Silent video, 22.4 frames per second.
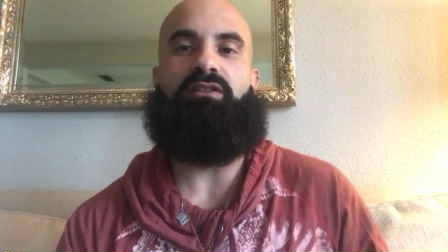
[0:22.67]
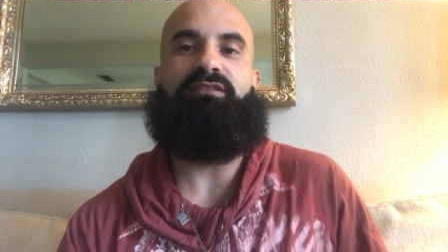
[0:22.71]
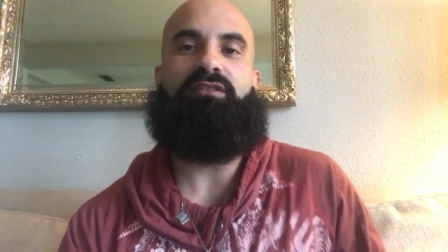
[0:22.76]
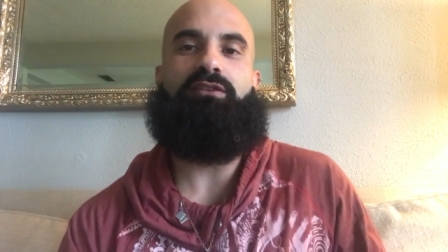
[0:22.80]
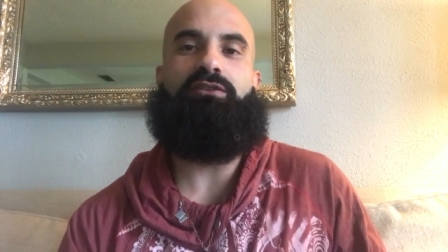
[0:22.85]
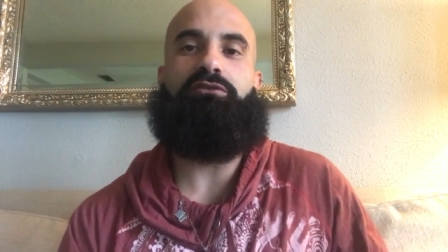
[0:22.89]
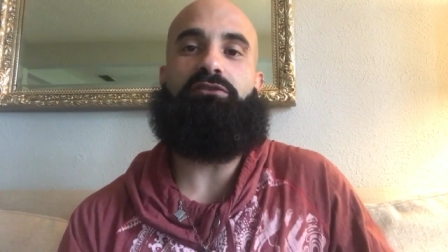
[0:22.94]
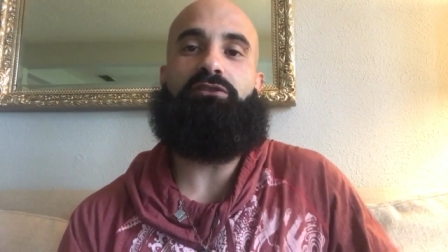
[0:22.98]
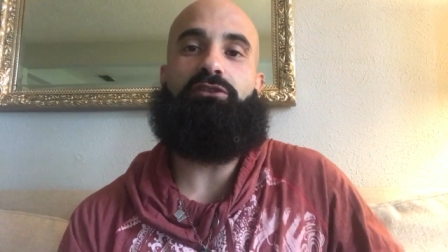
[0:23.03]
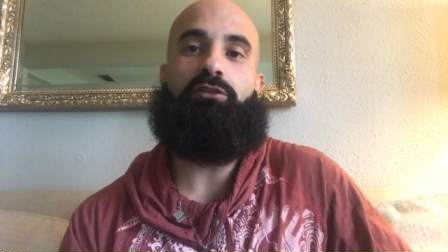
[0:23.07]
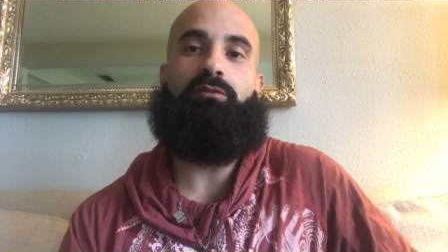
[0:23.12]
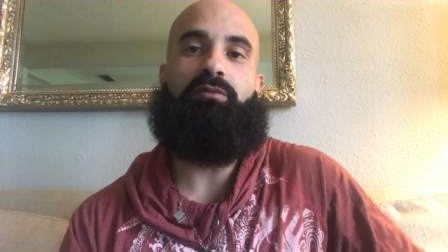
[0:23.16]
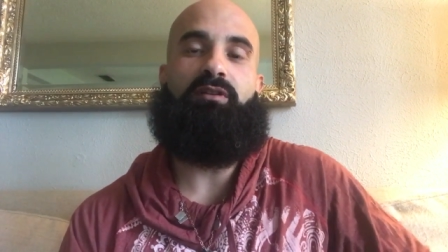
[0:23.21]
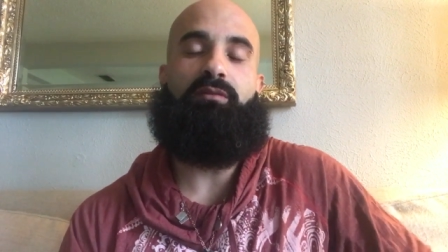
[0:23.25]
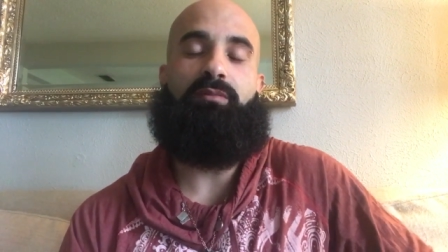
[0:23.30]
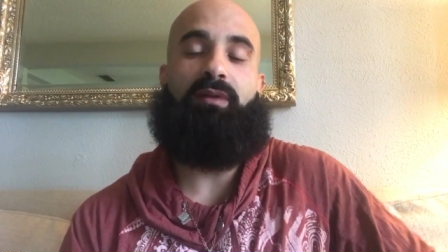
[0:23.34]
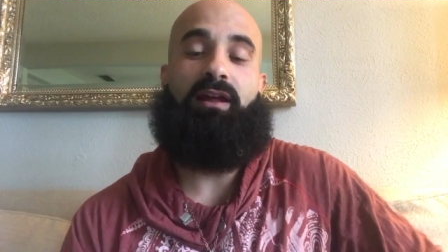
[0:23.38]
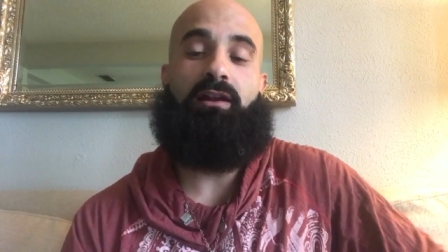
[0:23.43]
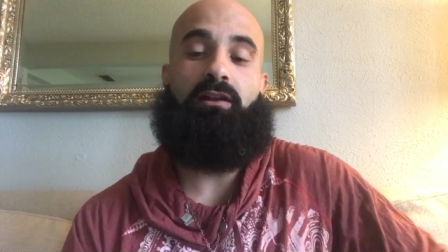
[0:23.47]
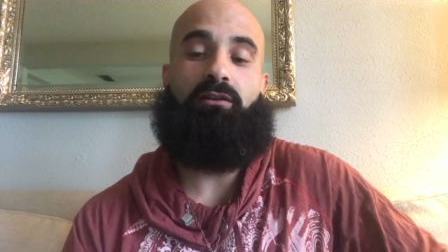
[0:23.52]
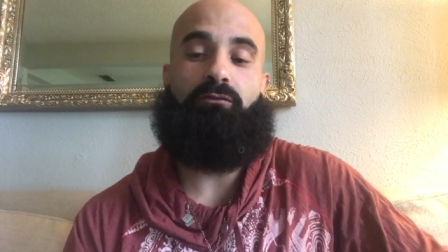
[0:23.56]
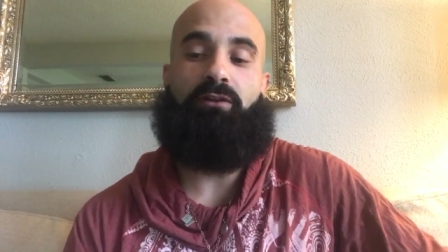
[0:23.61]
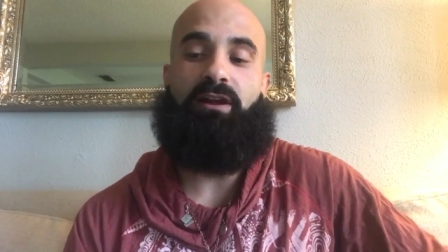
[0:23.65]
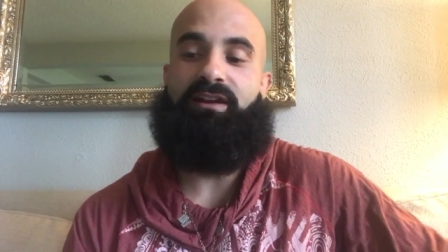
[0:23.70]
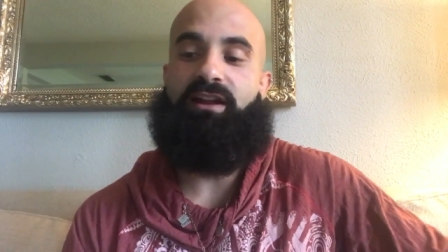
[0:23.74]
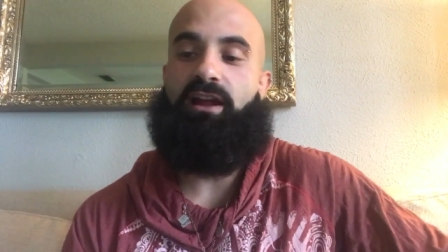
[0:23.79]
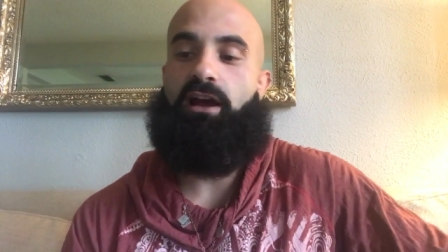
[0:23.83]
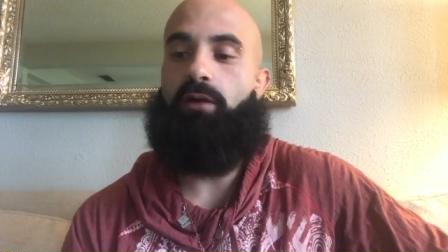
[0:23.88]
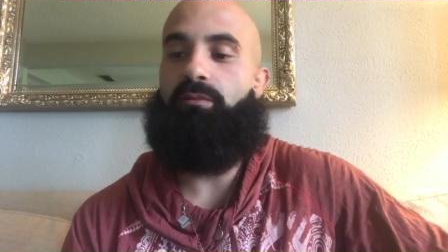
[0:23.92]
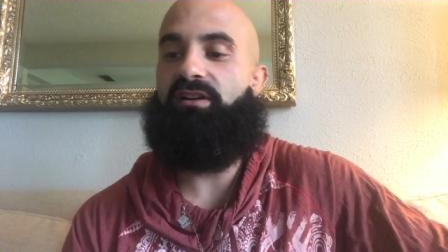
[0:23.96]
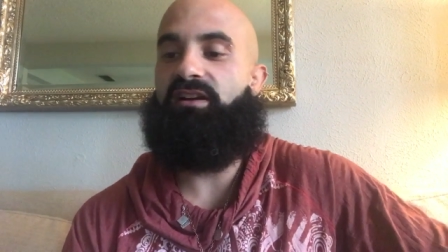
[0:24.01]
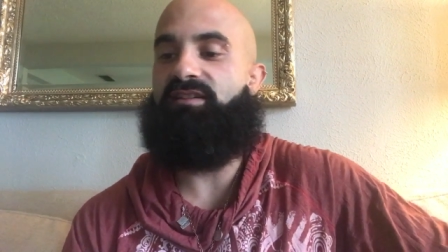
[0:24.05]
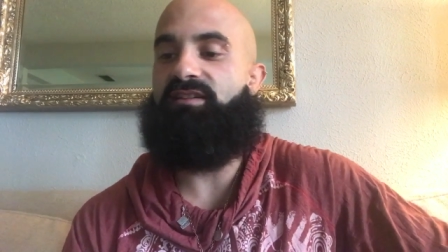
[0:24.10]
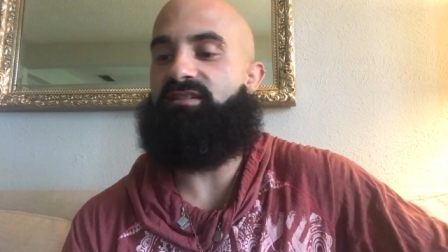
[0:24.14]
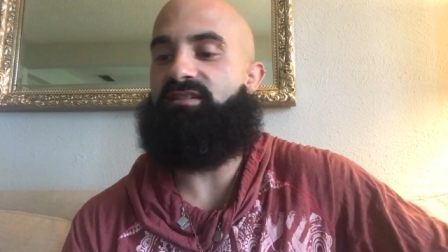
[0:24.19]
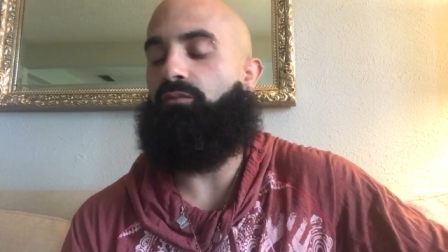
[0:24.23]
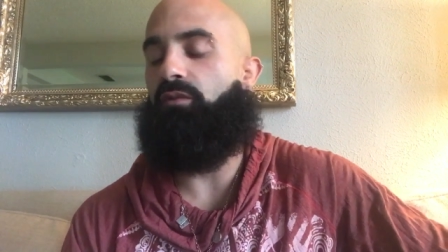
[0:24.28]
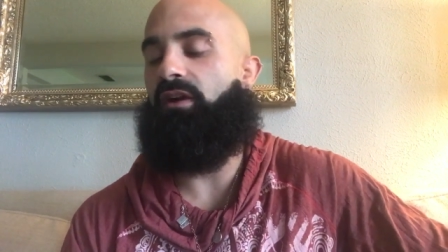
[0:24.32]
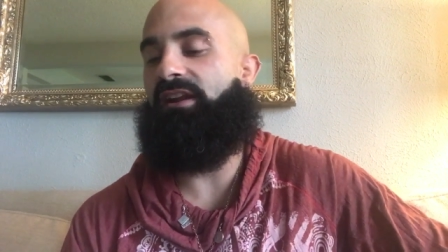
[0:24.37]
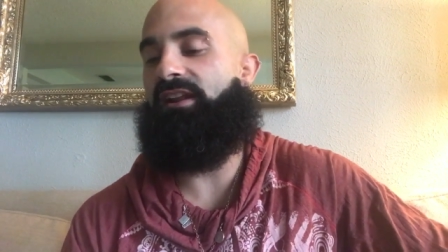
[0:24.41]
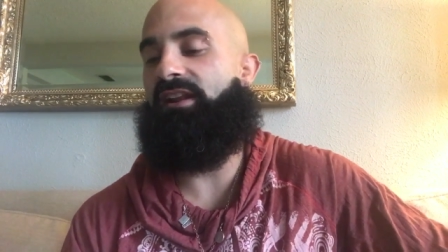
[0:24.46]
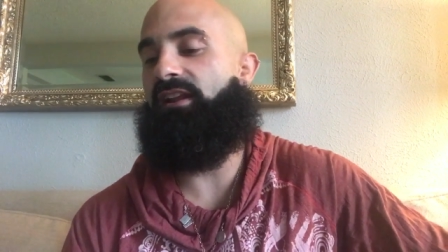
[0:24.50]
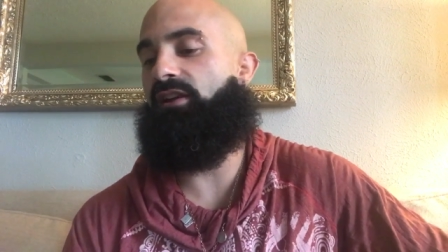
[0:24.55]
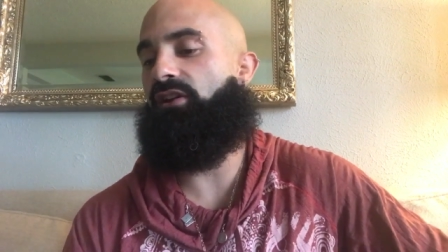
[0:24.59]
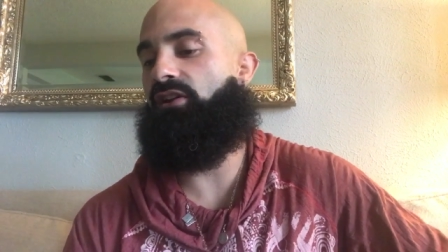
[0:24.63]
tell you a little bit about it right now because I'm
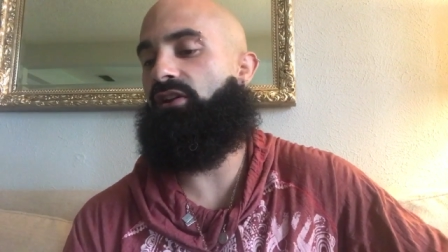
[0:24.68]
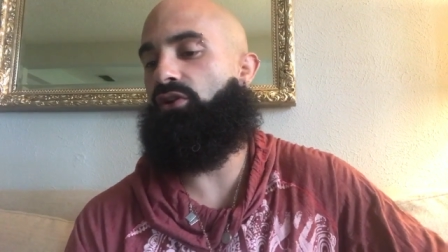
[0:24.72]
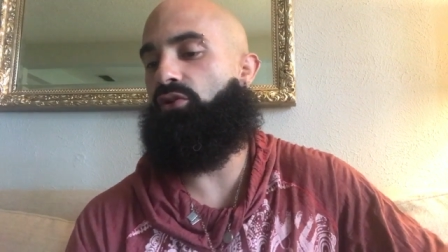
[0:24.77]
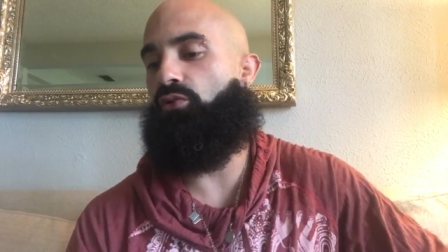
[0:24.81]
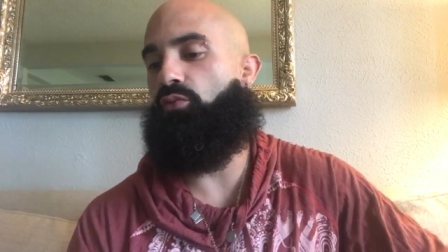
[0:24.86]
waiting.